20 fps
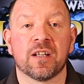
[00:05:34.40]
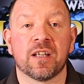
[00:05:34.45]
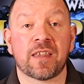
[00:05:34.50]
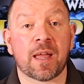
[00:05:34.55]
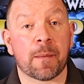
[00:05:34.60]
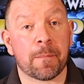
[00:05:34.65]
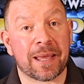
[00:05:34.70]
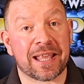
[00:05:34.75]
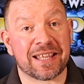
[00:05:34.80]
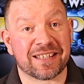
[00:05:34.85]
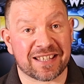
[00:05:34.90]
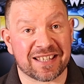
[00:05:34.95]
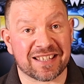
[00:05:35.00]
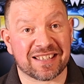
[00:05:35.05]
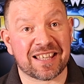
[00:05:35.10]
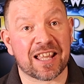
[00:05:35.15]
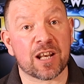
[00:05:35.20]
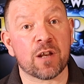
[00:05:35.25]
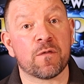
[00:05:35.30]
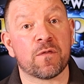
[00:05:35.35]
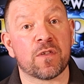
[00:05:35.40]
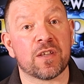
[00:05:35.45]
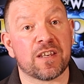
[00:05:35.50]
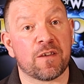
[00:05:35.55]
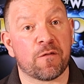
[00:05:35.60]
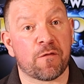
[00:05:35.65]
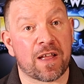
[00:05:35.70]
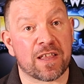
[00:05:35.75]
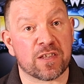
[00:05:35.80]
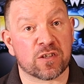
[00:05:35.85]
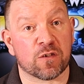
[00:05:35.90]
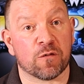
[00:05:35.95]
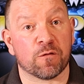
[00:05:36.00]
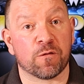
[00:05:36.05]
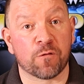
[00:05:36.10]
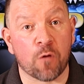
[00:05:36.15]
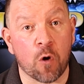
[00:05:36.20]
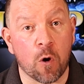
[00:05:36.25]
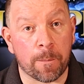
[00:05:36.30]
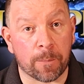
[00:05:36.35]
That means instead of the defense of
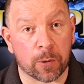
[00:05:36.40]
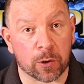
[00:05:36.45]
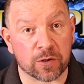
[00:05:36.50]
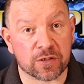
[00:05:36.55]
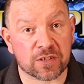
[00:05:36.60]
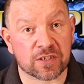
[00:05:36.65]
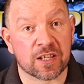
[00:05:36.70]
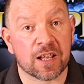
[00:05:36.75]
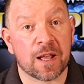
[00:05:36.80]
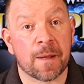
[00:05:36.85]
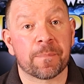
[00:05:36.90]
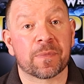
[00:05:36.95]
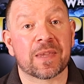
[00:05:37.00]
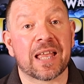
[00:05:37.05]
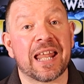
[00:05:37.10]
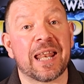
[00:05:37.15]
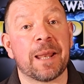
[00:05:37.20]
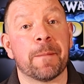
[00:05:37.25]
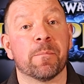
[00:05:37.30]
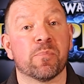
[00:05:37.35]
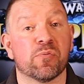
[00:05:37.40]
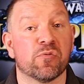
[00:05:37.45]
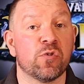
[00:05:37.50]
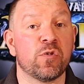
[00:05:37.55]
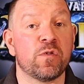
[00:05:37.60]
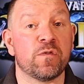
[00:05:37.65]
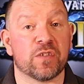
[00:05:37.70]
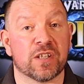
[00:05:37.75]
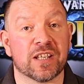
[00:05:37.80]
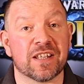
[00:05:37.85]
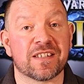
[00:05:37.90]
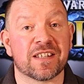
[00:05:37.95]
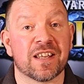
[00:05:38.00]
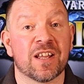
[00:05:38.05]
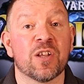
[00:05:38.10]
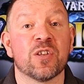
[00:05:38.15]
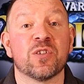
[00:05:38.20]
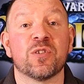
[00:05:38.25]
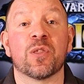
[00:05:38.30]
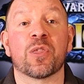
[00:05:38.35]
4+, it improves it
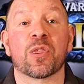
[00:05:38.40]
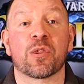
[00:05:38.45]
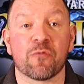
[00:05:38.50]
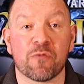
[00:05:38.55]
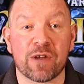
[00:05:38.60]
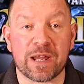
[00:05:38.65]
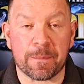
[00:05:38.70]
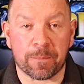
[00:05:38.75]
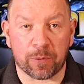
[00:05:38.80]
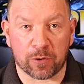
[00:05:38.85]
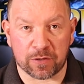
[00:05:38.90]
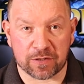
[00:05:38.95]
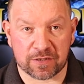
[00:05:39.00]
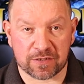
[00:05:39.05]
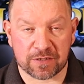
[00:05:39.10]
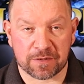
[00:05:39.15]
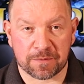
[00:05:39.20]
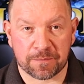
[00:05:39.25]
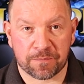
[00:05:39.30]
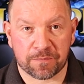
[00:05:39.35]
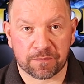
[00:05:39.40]
to 3+.